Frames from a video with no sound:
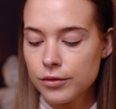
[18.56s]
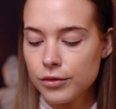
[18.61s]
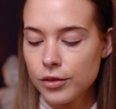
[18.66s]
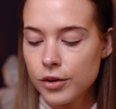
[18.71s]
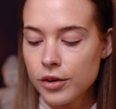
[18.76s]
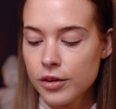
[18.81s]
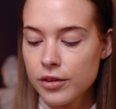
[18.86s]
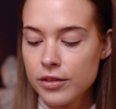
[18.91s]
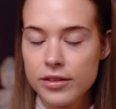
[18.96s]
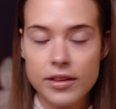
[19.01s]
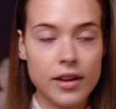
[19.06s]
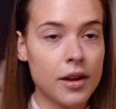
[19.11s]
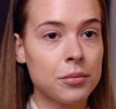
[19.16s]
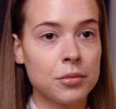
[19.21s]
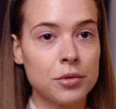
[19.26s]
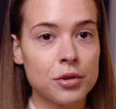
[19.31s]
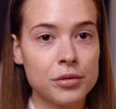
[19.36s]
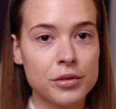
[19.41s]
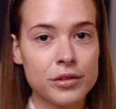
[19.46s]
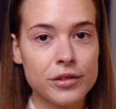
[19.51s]
First,
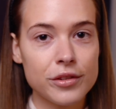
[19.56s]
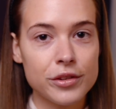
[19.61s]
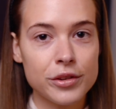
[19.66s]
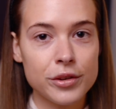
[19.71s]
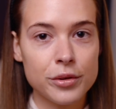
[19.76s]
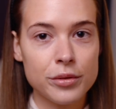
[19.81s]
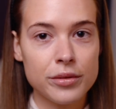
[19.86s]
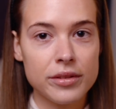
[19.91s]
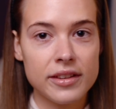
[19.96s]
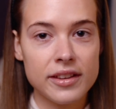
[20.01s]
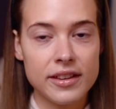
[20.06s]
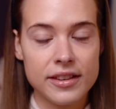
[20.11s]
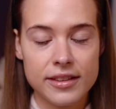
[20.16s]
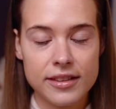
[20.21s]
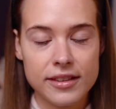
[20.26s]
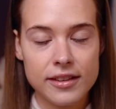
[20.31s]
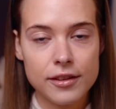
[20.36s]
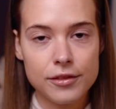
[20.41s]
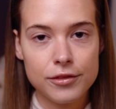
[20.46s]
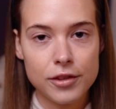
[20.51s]
I'm going to use
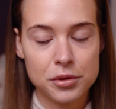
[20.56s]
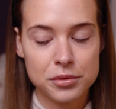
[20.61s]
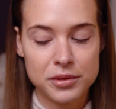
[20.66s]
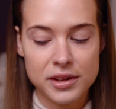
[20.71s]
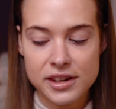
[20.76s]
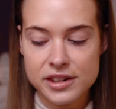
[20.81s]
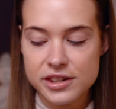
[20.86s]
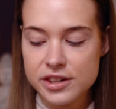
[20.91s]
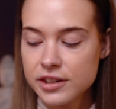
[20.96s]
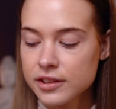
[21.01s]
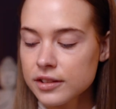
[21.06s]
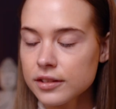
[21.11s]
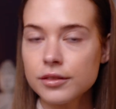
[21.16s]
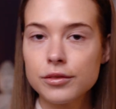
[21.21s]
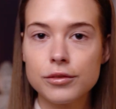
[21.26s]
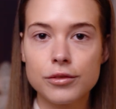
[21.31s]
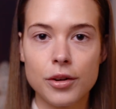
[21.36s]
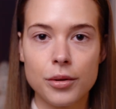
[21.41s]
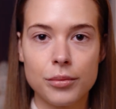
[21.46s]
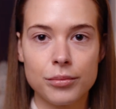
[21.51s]
this
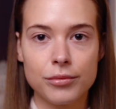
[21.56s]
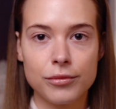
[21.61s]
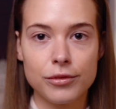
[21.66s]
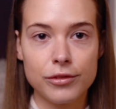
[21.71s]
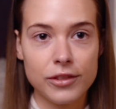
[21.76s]
foundation from